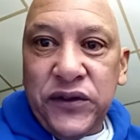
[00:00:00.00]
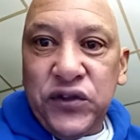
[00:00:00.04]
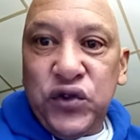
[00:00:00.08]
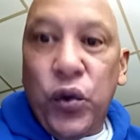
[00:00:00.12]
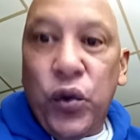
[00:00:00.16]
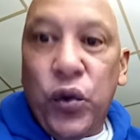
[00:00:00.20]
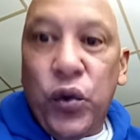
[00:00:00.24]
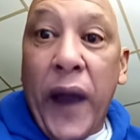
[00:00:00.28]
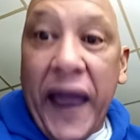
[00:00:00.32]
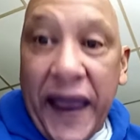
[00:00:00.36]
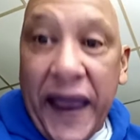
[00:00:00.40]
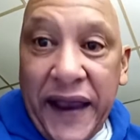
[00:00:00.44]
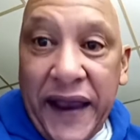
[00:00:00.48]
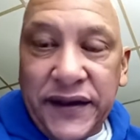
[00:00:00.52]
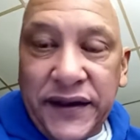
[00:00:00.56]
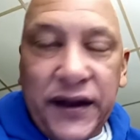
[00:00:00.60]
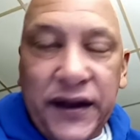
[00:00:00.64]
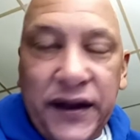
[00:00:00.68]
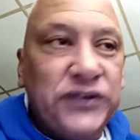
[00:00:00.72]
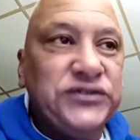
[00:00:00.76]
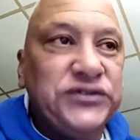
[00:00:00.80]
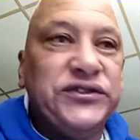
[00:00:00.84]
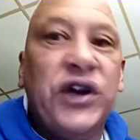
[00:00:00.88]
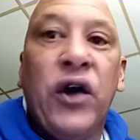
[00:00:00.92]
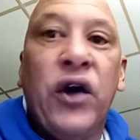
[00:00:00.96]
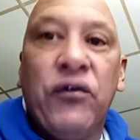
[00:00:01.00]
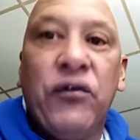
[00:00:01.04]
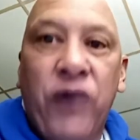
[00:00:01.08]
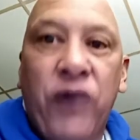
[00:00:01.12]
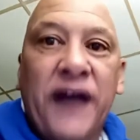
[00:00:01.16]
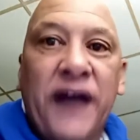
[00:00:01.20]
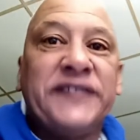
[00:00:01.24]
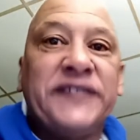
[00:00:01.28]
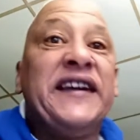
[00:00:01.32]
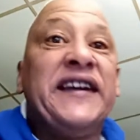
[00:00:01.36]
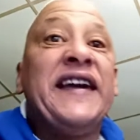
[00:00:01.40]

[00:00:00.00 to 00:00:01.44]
Dwayne "The Rock"